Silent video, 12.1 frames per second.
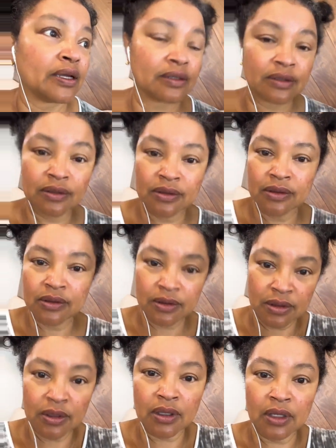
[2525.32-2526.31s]
like
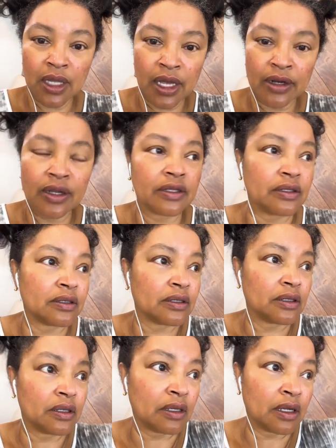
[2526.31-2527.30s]
out
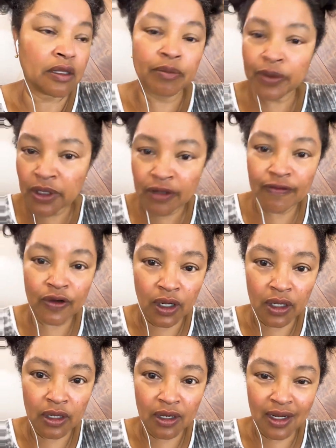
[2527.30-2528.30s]
on the
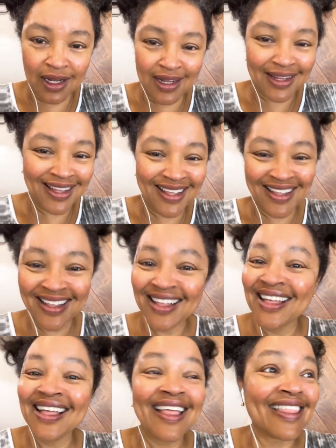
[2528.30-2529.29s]
boulevard,
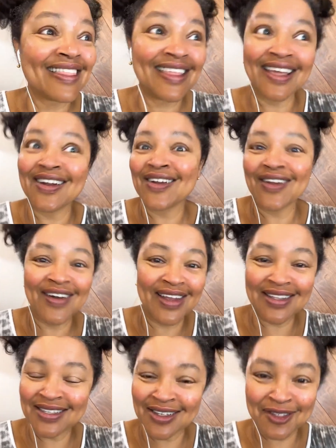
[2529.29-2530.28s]
they
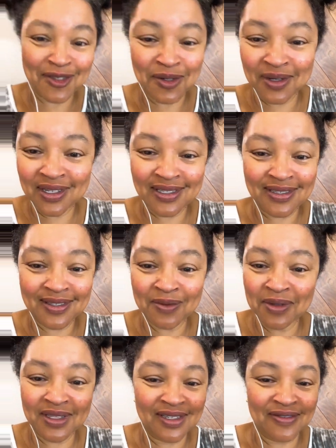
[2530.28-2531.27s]
don't know how to tell
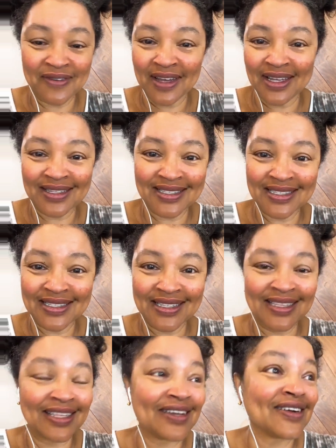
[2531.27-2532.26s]
stories with a
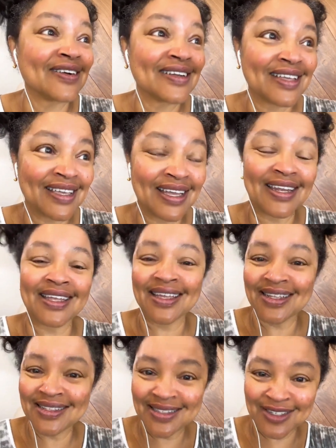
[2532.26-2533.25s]
device. They're
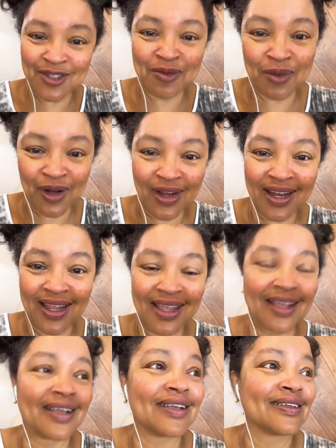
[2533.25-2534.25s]
getting digital
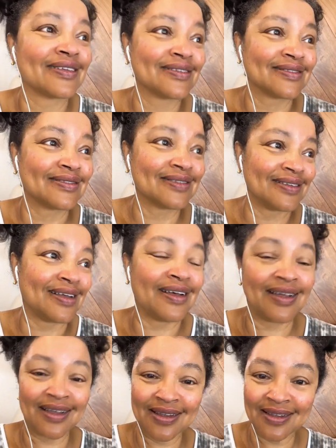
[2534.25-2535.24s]
marketing
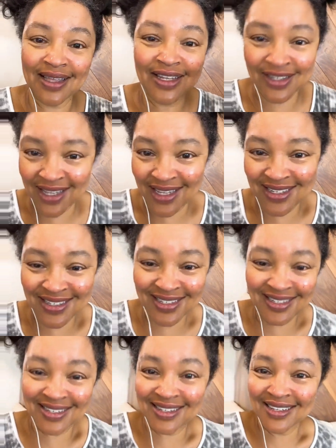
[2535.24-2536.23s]

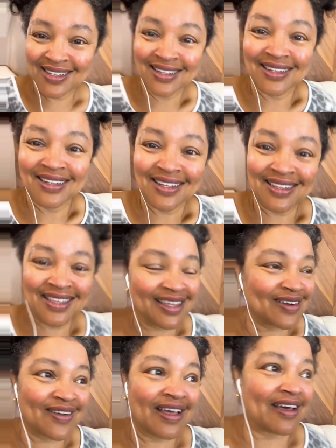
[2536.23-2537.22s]
education.
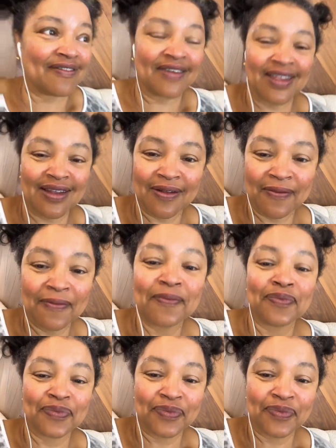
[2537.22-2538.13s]
They don't have it.